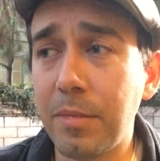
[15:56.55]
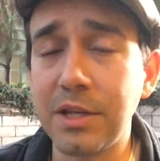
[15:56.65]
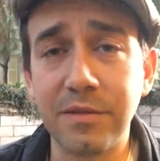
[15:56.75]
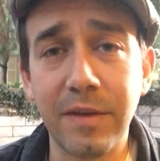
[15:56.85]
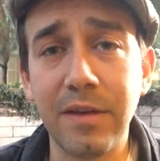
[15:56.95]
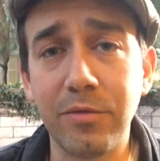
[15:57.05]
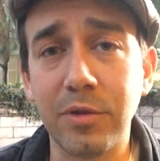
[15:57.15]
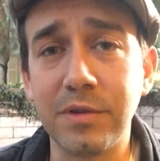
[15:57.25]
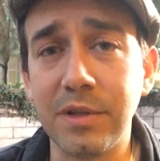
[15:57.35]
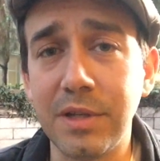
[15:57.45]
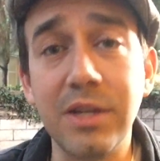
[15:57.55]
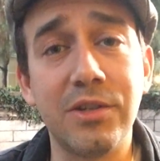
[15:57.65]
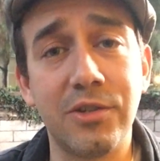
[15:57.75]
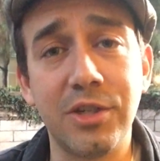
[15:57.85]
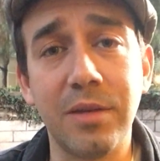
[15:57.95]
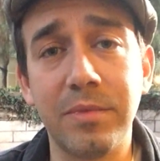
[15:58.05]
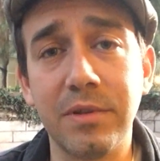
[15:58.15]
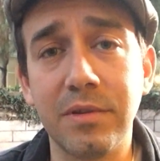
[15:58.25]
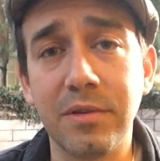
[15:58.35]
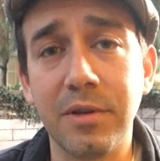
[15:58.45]
but he's faithful to teach his sheep
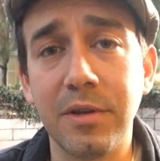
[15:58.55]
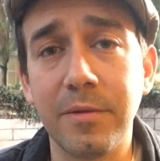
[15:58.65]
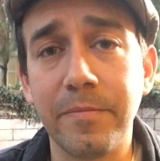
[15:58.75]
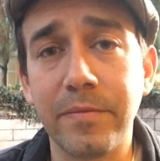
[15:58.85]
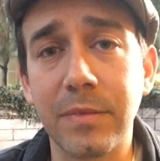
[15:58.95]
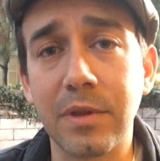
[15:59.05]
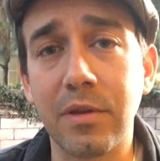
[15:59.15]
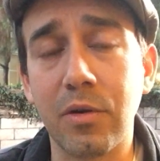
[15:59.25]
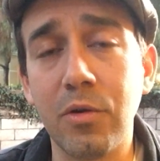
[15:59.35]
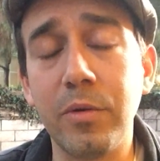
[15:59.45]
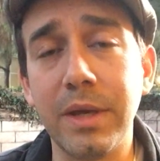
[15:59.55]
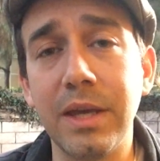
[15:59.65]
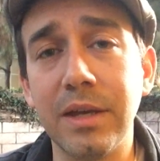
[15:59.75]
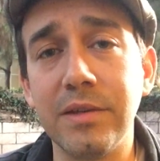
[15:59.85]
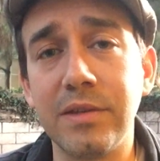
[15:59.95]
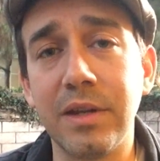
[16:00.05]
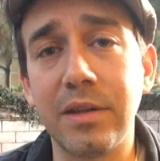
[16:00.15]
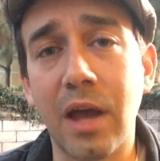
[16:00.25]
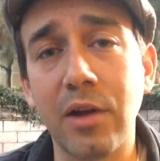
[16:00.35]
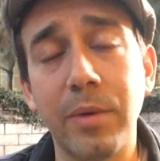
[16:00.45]
who he is
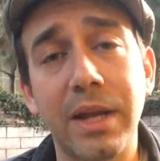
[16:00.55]
and how to